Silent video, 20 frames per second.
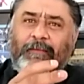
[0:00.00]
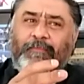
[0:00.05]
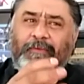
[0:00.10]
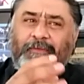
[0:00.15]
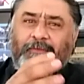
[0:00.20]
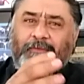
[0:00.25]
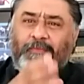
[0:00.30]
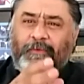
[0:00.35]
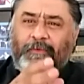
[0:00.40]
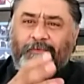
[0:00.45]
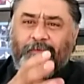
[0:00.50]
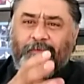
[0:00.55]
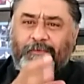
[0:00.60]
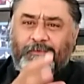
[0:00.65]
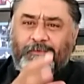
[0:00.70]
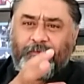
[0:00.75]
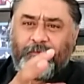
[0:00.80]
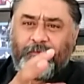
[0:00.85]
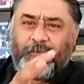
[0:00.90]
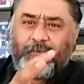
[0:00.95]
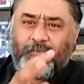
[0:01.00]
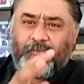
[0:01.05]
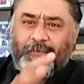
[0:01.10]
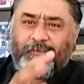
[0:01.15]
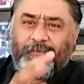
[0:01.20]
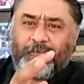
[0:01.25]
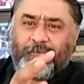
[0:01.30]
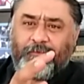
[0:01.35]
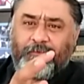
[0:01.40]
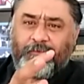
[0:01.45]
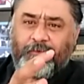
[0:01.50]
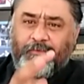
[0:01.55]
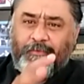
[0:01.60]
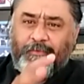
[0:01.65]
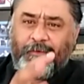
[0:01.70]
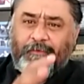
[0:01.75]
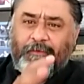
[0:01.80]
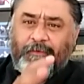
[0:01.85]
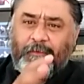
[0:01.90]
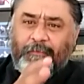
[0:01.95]
But the
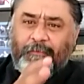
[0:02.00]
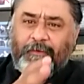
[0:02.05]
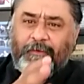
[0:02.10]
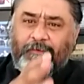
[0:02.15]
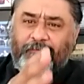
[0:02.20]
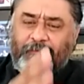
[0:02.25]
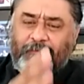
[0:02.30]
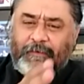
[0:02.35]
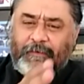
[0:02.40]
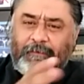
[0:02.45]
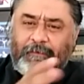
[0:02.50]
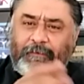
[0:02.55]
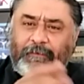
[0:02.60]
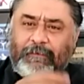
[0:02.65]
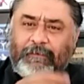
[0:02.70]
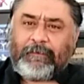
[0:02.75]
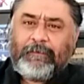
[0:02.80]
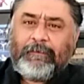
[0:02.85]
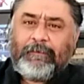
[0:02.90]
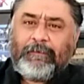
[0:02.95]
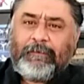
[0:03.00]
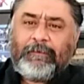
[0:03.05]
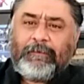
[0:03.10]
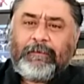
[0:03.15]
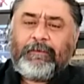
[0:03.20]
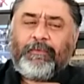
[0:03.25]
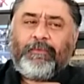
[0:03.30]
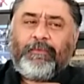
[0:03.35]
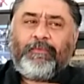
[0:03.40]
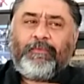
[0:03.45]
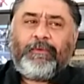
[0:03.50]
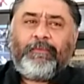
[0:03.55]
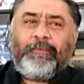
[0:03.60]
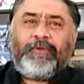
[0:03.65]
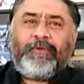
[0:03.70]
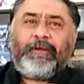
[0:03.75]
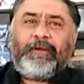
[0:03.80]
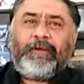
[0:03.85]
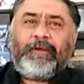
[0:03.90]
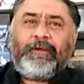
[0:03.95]
three that taught me to fight, the one where
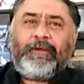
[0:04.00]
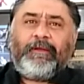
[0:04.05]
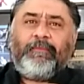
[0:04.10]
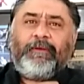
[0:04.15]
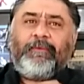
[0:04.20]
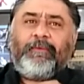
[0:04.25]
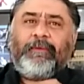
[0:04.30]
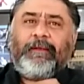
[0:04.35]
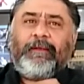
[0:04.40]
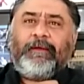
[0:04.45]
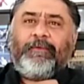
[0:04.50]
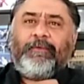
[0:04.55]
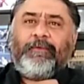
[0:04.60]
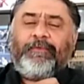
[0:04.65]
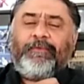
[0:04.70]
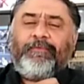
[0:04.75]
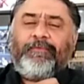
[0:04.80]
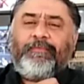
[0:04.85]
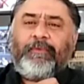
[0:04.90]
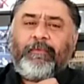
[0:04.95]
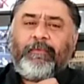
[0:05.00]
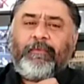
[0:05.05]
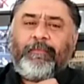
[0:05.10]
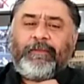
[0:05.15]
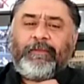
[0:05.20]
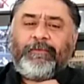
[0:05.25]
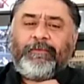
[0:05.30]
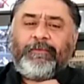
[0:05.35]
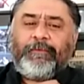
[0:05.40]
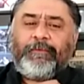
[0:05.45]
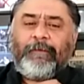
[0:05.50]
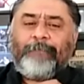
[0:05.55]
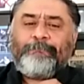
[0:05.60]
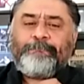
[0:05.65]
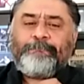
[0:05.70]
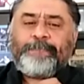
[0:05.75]
I'm talking about right now is Professeur Buitrón.